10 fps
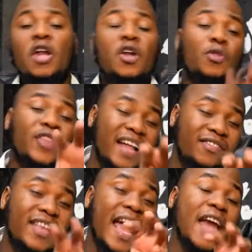Now
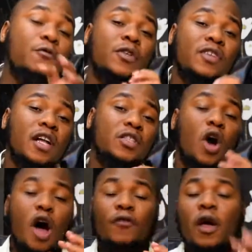that's the end result
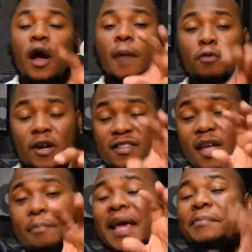of
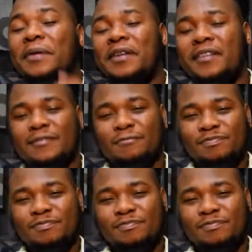oppressing people.